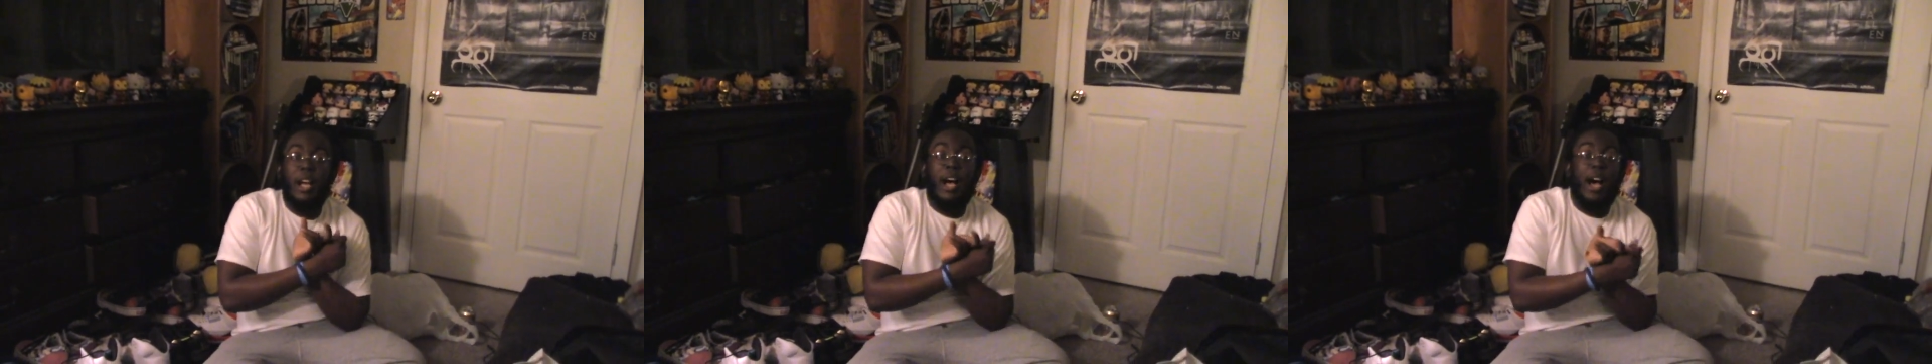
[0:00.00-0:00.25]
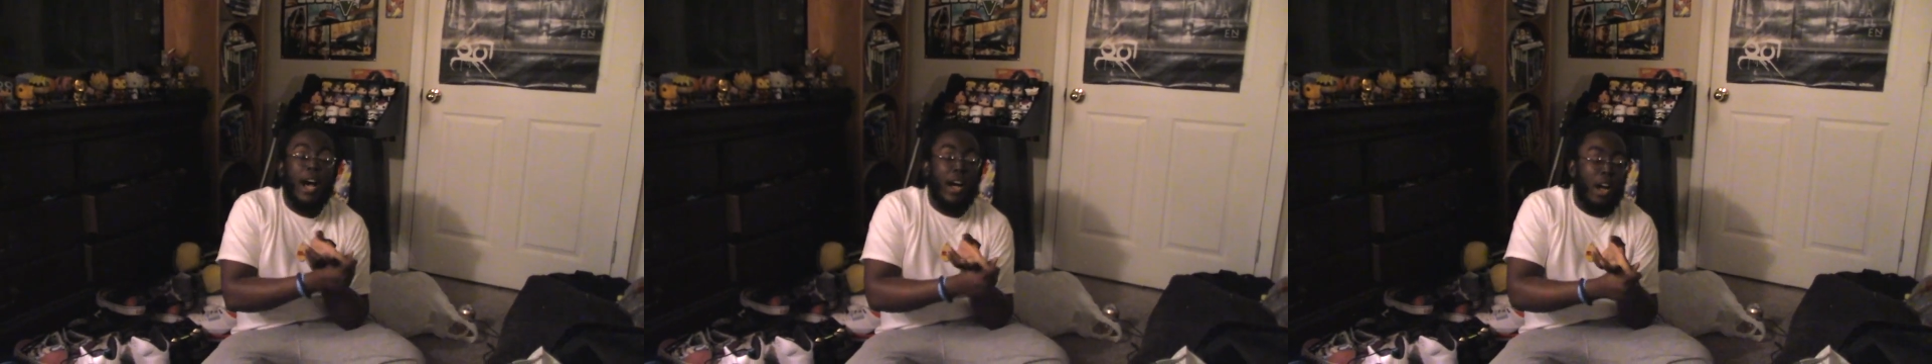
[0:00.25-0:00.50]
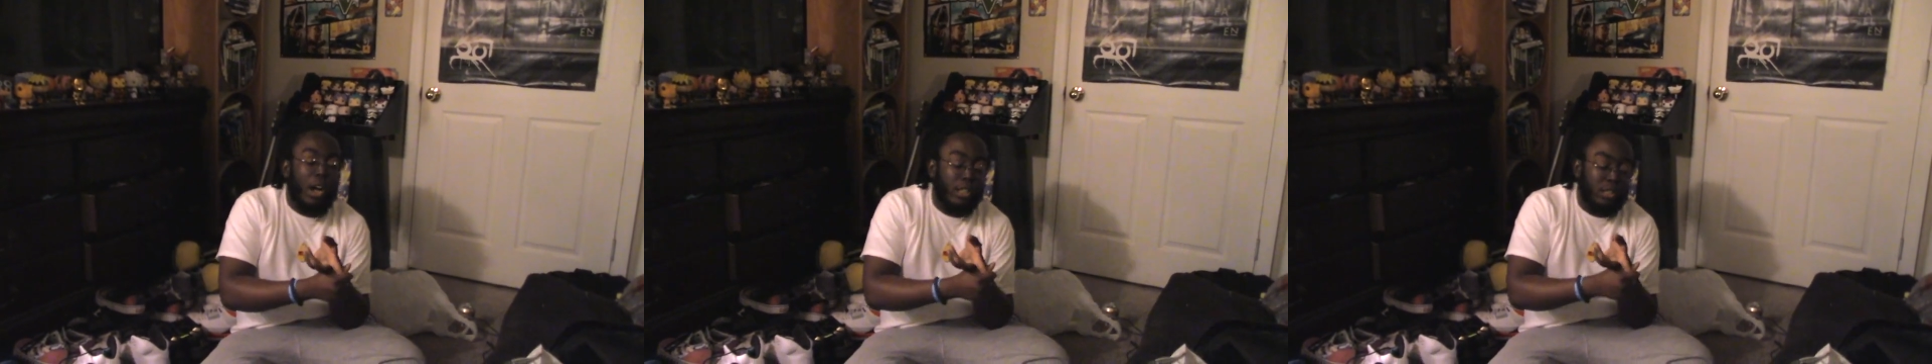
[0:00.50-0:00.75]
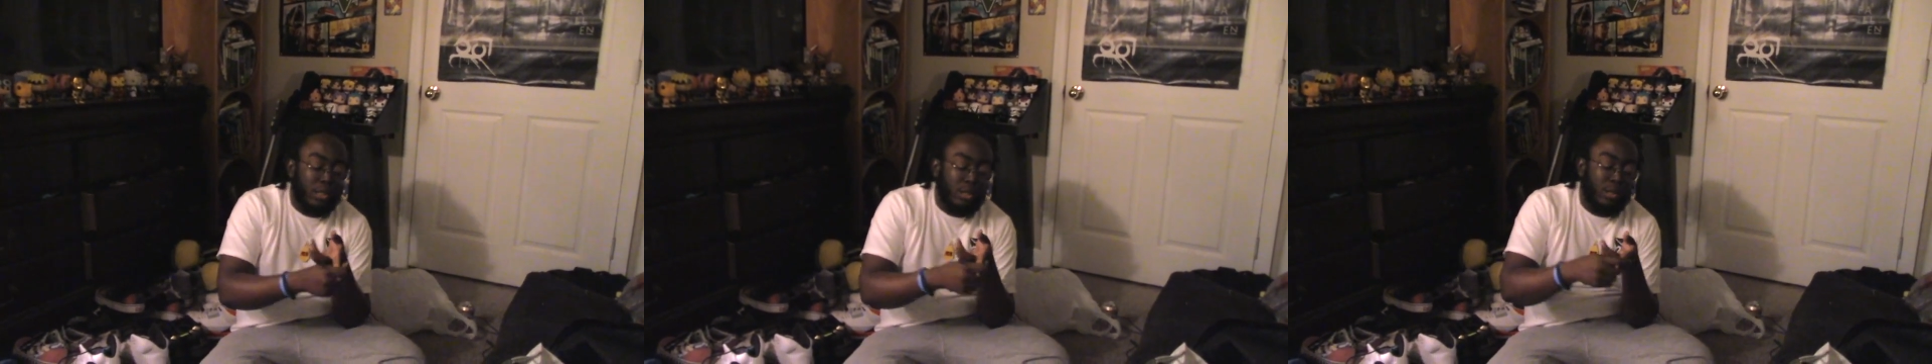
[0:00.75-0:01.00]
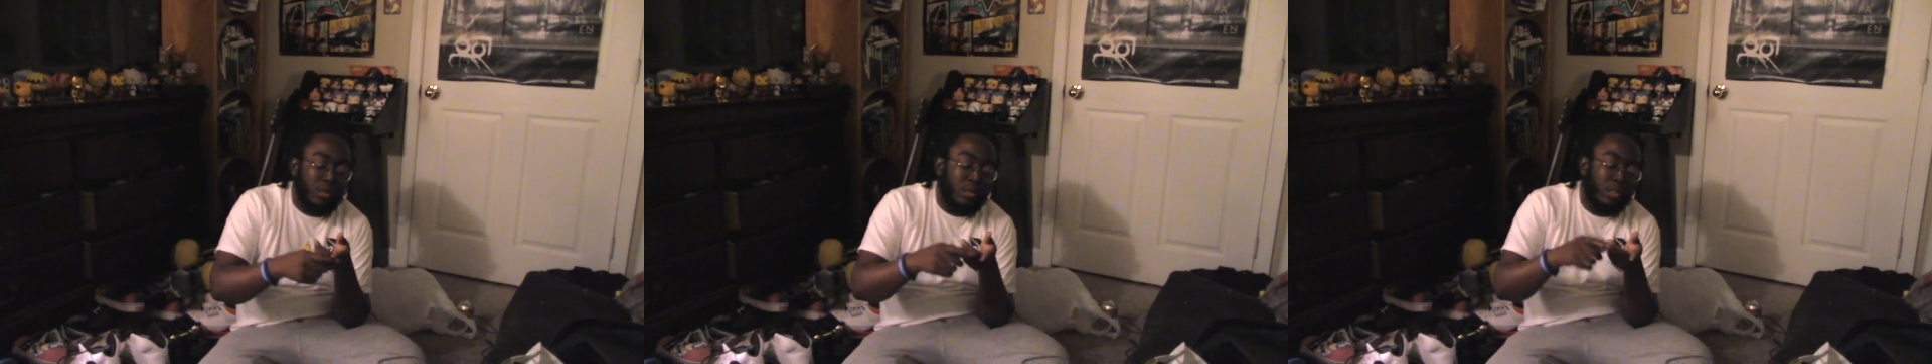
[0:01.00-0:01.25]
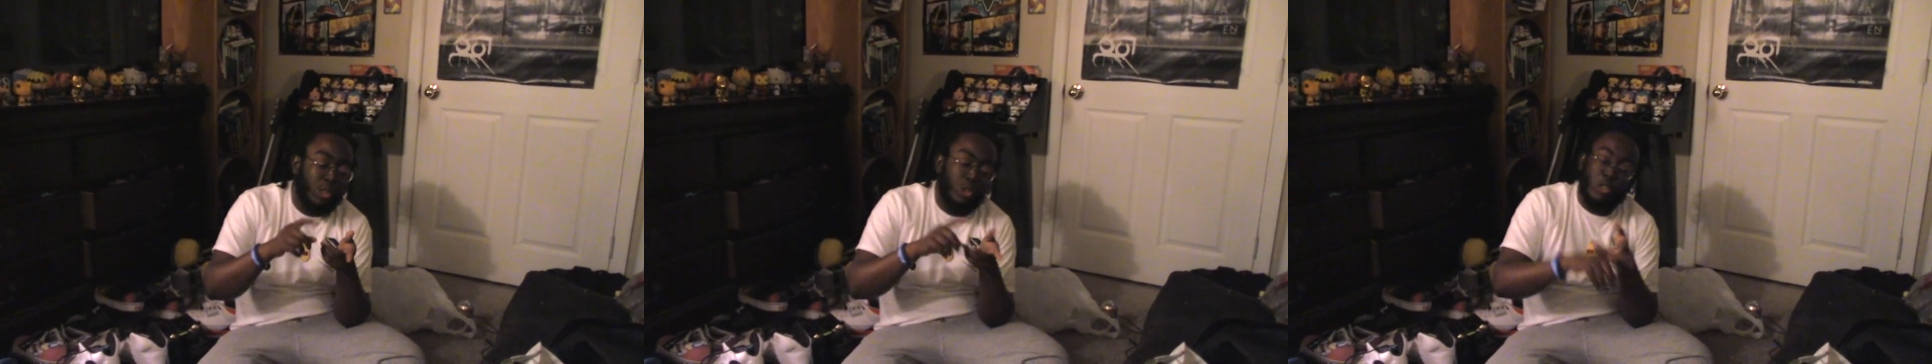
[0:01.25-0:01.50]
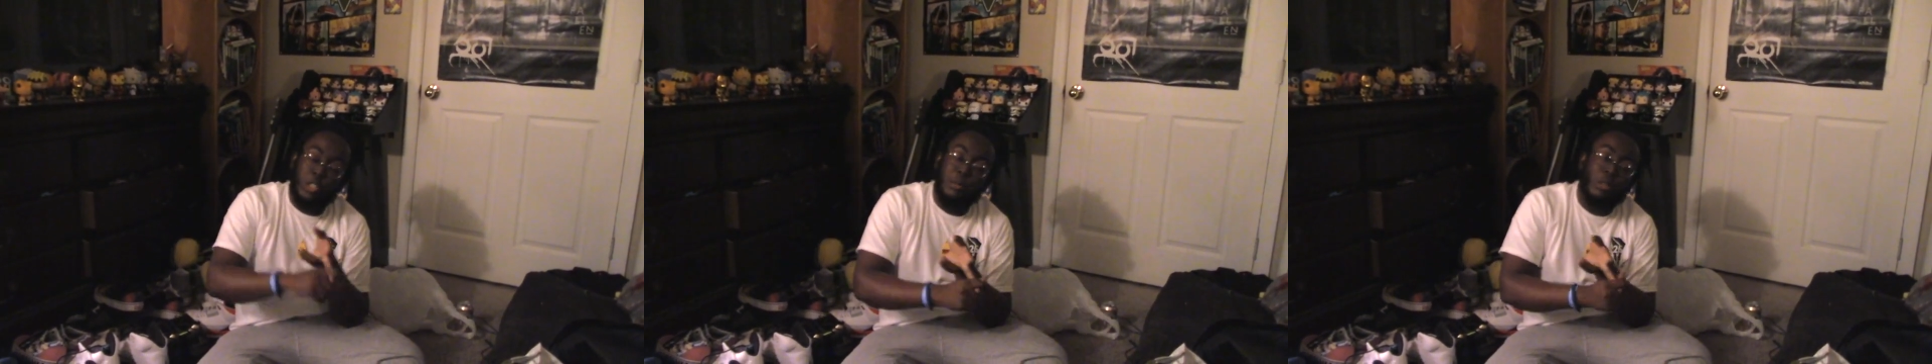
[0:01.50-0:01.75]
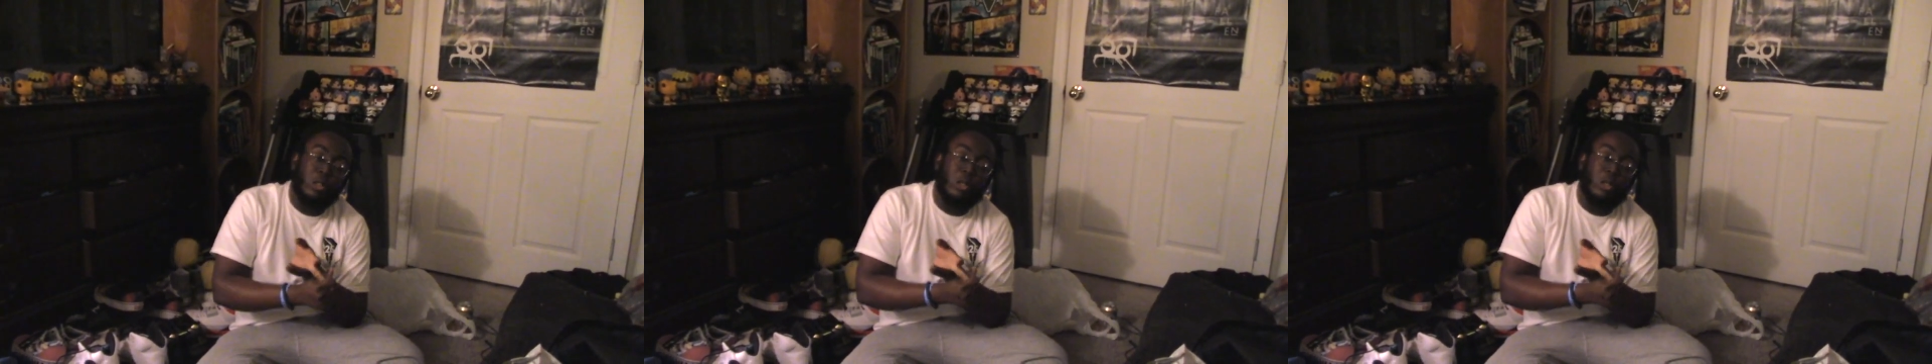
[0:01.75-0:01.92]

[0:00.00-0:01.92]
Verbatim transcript: I also stream on